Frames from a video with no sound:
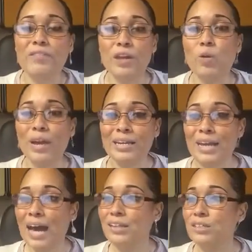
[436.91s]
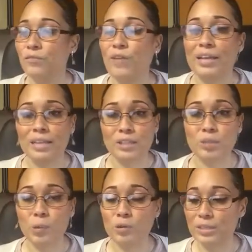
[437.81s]
They don't acknowledge the fact that
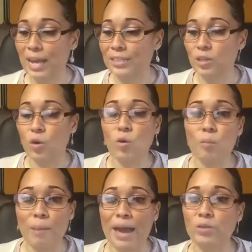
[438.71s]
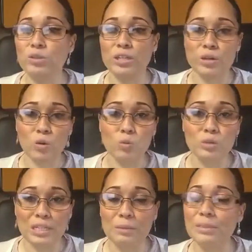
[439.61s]
this person has their own battles and their
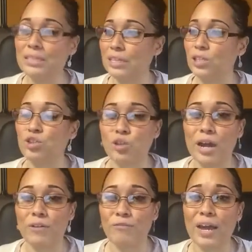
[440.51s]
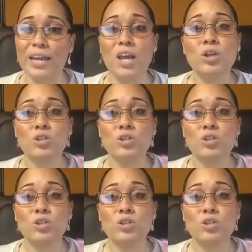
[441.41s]
own demons that they're trying to fight.